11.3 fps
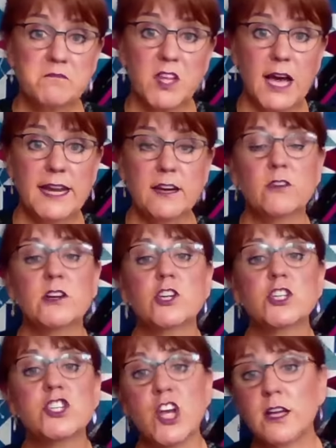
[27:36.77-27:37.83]
I don't know, a
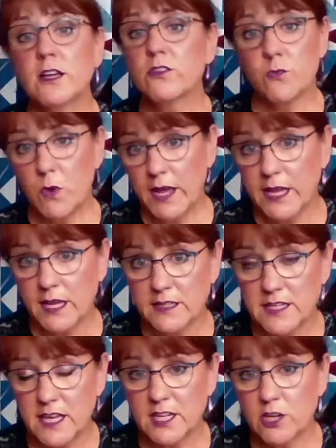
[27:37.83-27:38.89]
good chunk of the way to
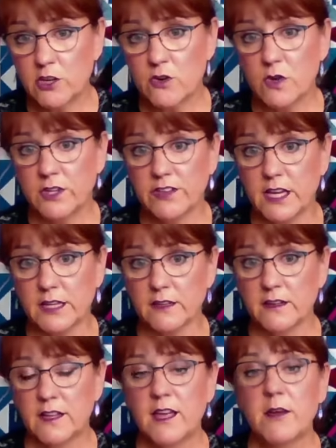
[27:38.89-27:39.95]
getting your quilt done.
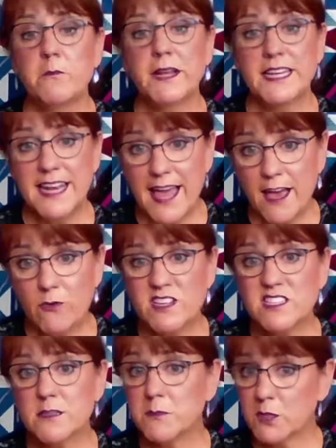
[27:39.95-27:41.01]
But now
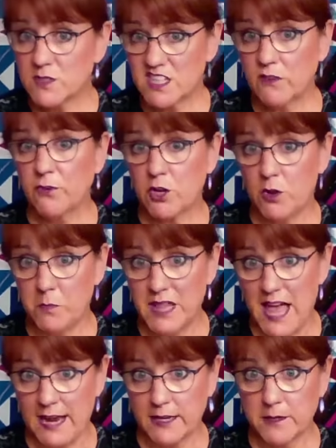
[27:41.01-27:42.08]
is the most difficult
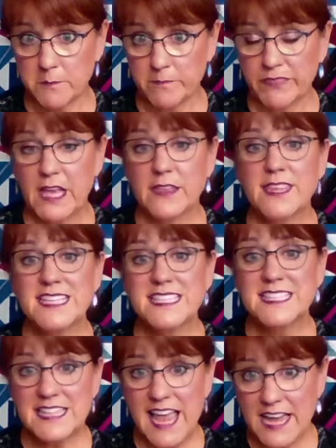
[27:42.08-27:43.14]
block. The
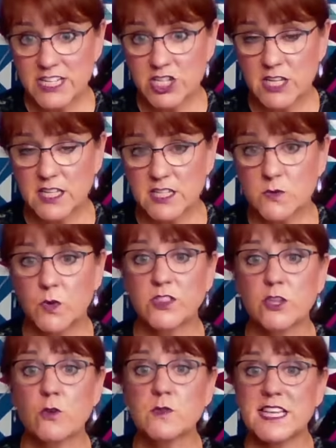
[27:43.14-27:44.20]
sashings with
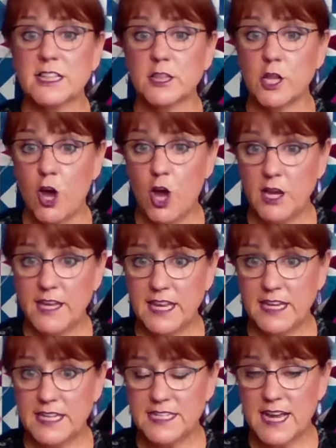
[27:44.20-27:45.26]
those
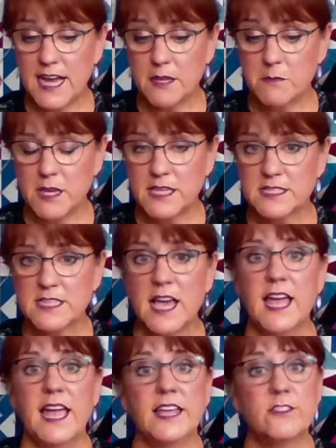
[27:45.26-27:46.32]
elongated diamonds
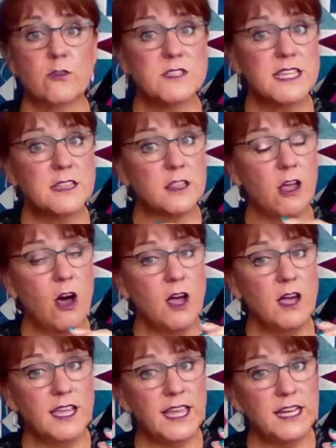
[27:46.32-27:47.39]
and those
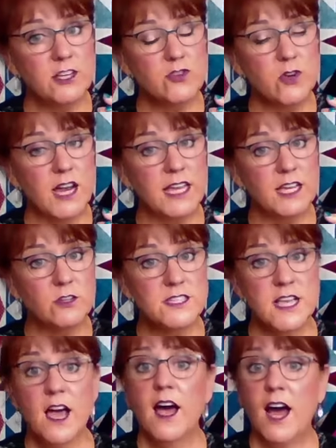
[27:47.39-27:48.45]
elongated triangles
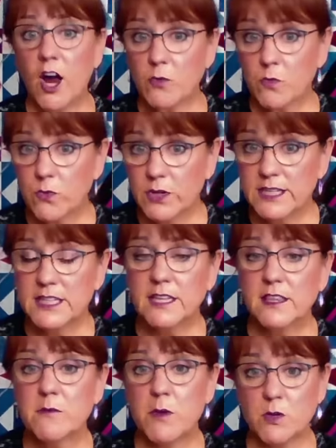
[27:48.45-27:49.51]
are really
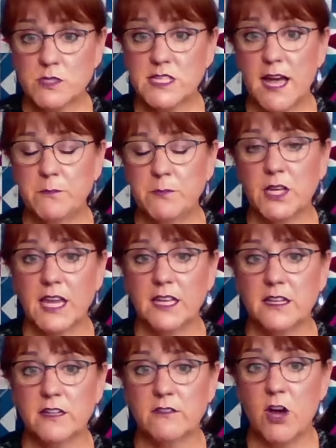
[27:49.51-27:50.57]
the most
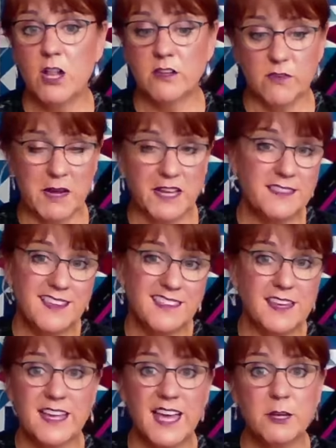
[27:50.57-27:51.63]
complicated of all of them. I think the
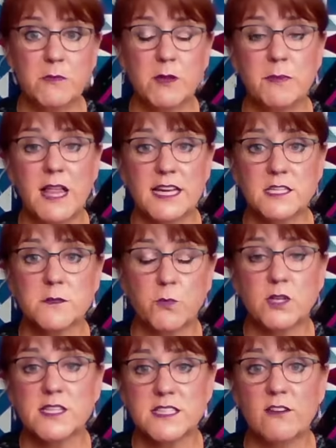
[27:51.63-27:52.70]
economy block is
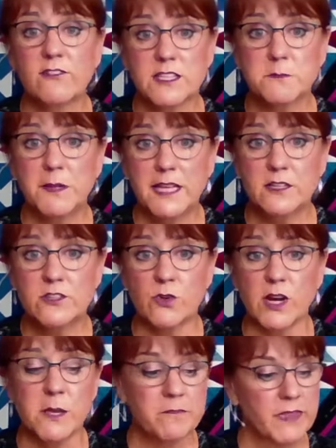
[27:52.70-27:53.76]
pretty self
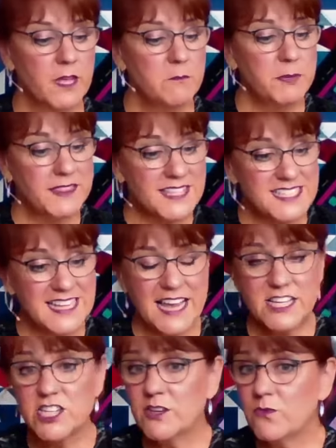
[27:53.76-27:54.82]
explanatory, but the
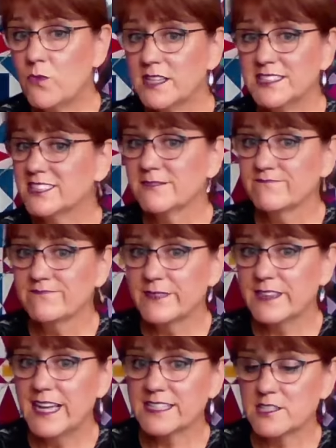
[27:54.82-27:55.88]
sashing ones,
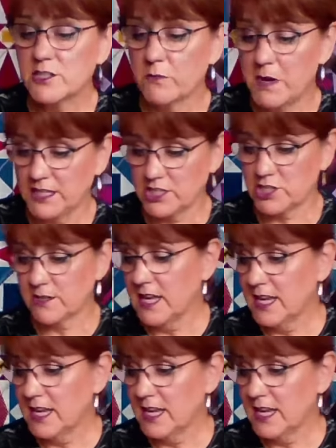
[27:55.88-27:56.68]
not so much.